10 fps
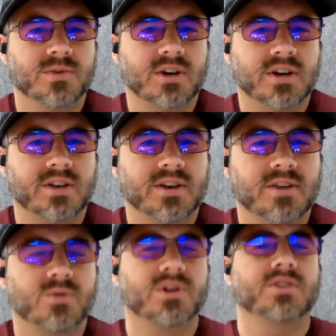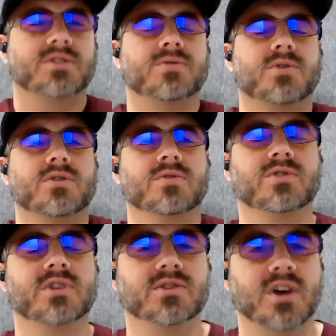I think everyone who got to the phone interview
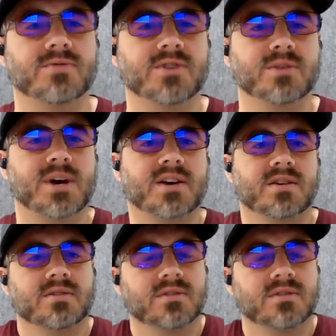stage got feedback,